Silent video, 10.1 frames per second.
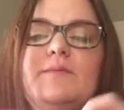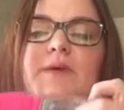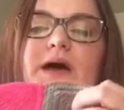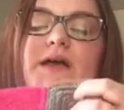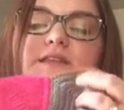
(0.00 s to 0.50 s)

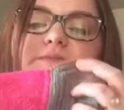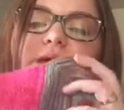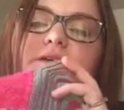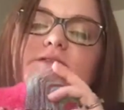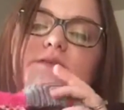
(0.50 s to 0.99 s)
but it's my
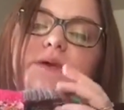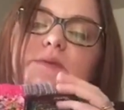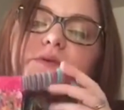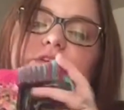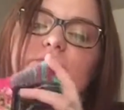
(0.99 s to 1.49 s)
Cozy
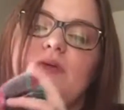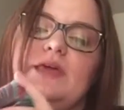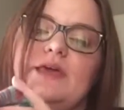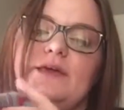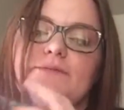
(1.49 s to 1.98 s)
Memories
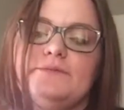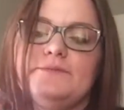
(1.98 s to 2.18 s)
blanket.